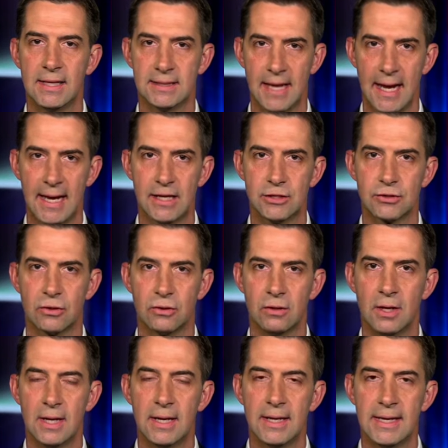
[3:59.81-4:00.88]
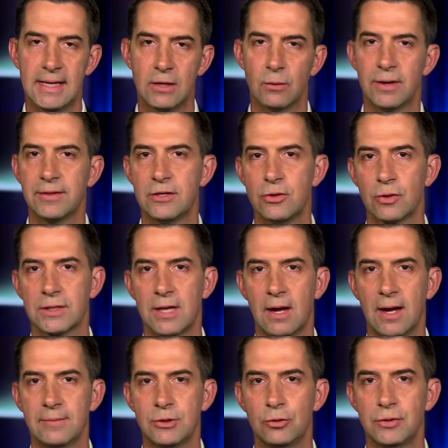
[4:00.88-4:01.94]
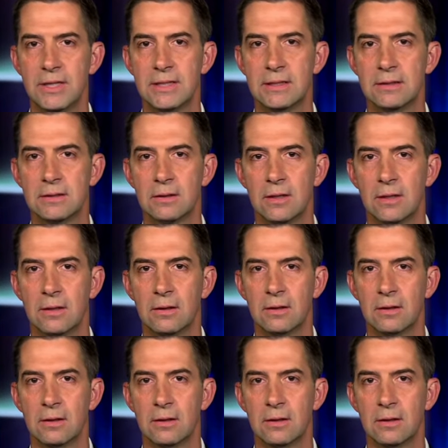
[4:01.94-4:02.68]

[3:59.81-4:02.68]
and cancel anyone at the New York Times who didn't